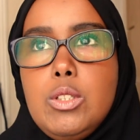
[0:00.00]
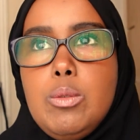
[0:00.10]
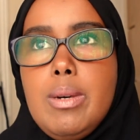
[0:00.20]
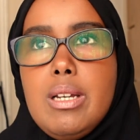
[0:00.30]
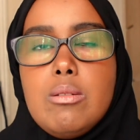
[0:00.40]

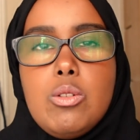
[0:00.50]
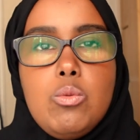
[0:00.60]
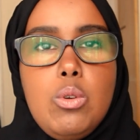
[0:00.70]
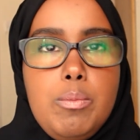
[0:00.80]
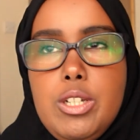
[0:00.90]
you might
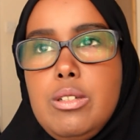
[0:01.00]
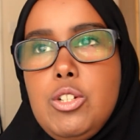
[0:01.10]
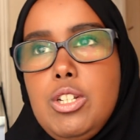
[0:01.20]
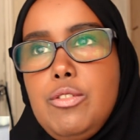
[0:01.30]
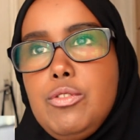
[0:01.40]
swap a
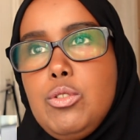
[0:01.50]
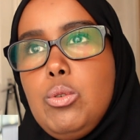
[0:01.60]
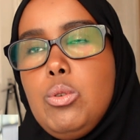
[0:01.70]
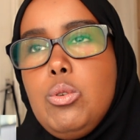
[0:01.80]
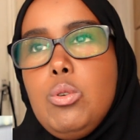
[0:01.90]
shift,
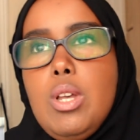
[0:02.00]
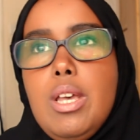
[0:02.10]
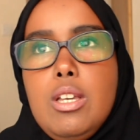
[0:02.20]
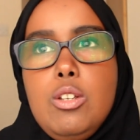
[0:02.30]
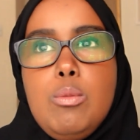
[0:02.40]
or
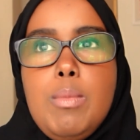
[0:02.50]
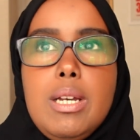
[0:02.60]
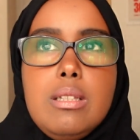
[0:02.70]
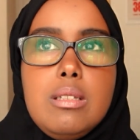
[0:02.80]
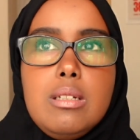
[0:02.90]
you
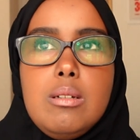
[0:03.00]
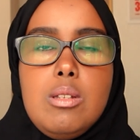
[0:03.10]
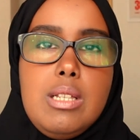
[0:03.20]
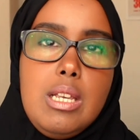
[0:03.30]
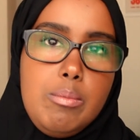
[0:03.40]
might uh,
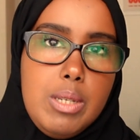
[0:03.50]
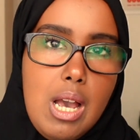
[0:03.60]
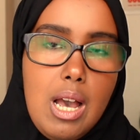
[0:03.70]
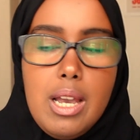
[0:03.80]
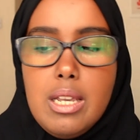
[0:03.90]
stay
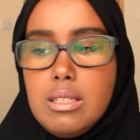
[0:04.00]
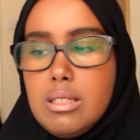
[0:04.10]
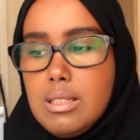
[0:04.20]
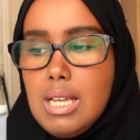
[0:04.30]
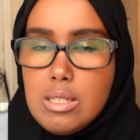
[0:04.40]
behind.
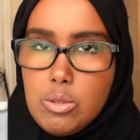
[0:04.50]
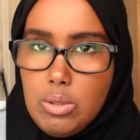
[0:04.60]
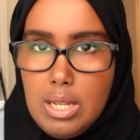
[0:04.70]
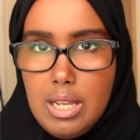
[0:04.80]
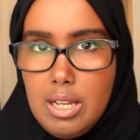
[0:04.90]
That's
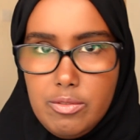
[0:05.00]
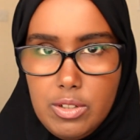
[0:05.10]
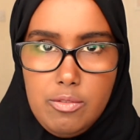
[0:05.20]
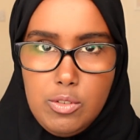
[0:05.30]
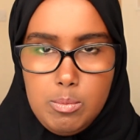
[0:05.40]
all I have
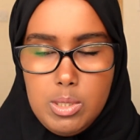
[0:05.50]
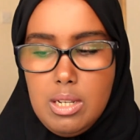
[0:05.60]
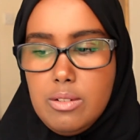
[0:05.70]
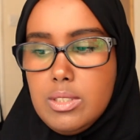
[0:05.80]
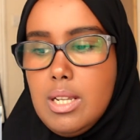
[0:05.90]
I've
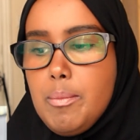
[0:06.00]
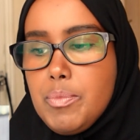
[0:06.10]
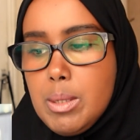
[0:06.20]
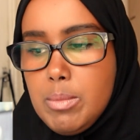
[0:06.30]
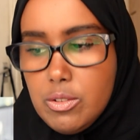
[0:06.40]
observed.
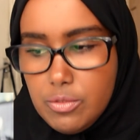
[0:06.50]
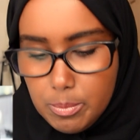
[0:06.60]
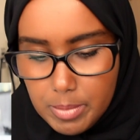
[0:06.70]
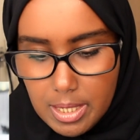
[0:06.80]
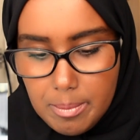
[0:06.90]
But for
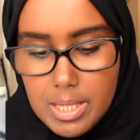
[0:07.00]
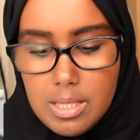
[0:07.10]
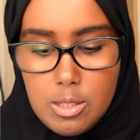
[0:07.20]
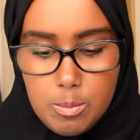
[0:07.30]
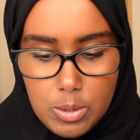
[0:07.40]
B M
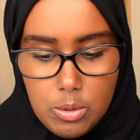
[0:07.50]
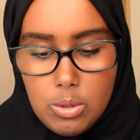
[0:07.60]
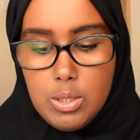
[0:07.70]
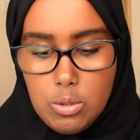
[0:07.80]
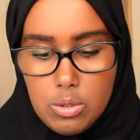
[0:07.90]
Ss,
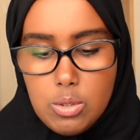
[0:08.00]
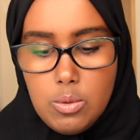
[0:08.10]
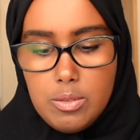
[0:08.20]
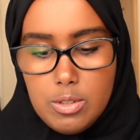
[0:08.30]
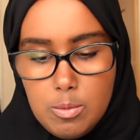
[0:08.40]
because, because
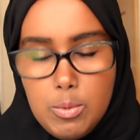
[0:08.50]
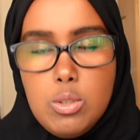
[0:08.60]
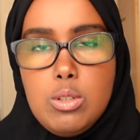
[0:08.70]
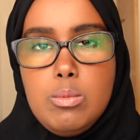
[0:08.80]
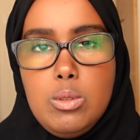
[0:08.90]
you are
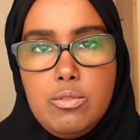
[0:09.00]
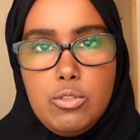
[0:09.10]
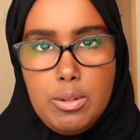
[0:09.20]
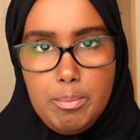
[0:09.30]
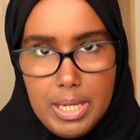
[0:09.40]
responsible
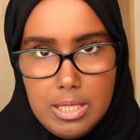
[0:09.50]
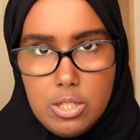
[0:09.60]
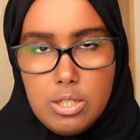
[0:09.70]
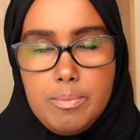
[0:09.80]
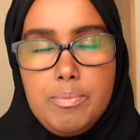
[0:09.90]
for a
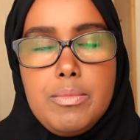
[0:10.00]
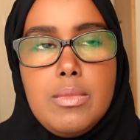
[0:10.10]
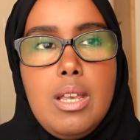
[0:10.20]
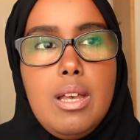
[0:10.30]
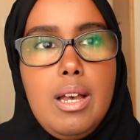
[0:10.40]
bench,
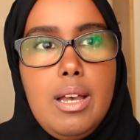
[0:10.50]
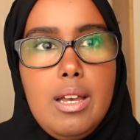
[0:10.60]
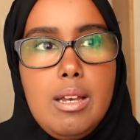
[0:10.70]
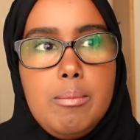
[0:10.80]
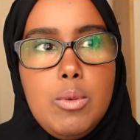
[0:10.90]

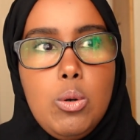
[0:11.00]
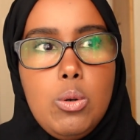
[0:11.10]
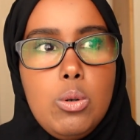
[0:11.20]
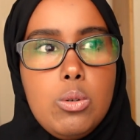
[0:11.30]
Um, or